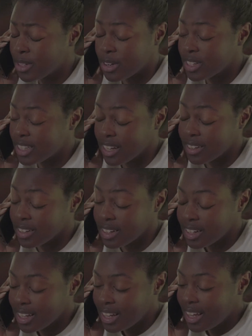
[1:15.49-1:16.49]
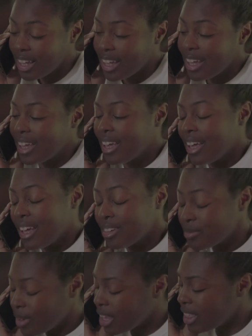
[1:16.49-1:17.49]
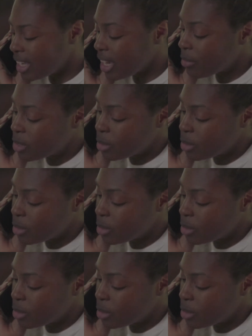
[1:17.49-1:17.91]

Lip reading: sorry, Taylor. I think I